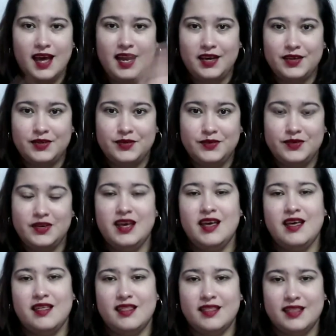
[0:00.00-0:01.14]
Hello,
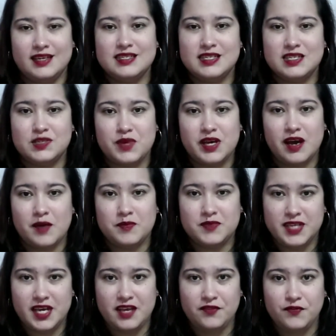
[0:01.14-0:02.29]
this is my
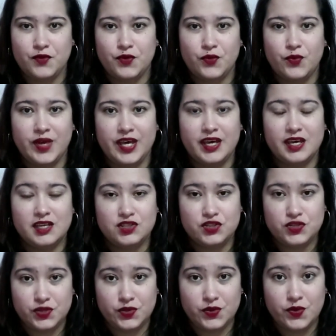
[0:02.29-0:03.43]
update for week
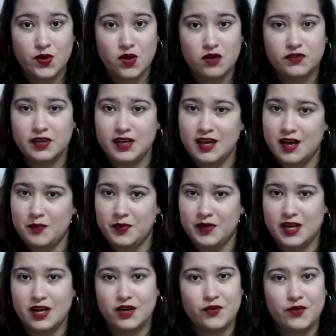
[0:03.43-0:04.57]
2 of Camp
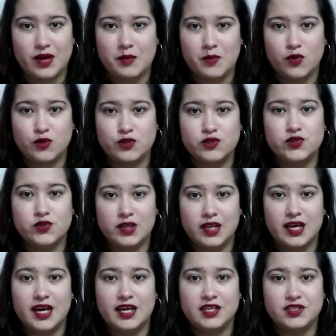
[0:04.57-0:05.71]
NaNoWriMo
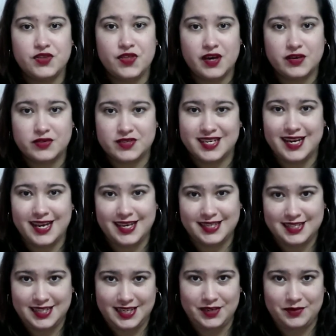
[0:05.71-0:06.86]
July
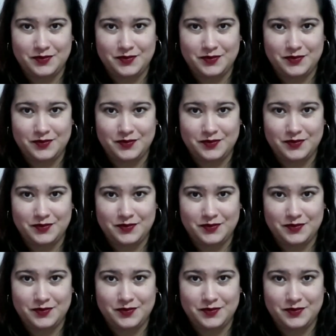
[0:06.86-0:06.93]
2018.